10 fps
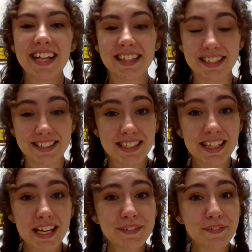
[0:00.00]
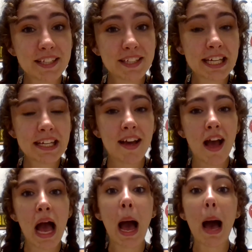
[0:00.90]
Listen carefully.
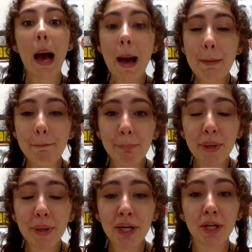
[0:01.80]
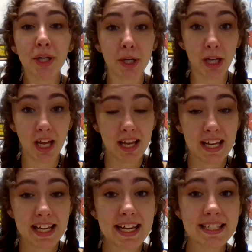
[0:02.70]
A bird.
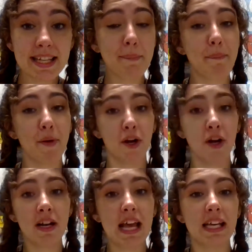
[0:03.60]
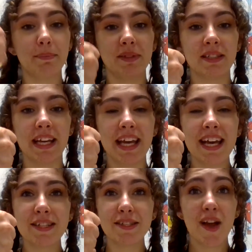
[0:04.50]
Is a bird a
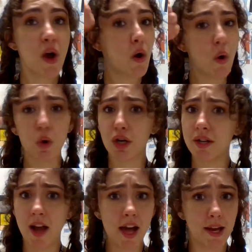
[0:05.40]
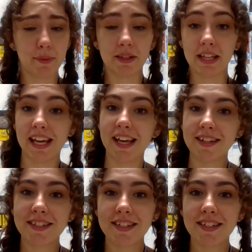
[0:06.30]
plant or not a
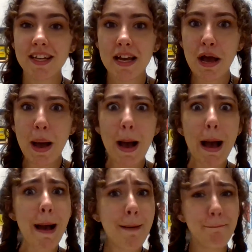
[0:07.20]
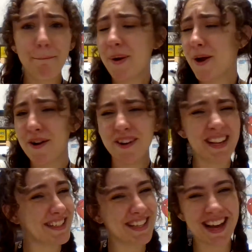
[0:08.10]
plant? A bird
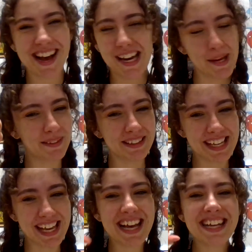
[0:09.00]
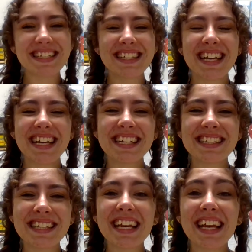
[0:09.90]
is not a plant,
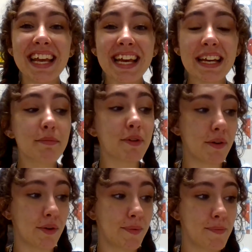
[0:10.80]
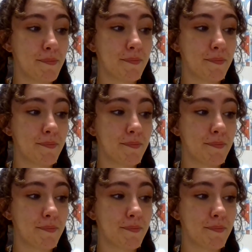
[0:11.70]
it's an animal.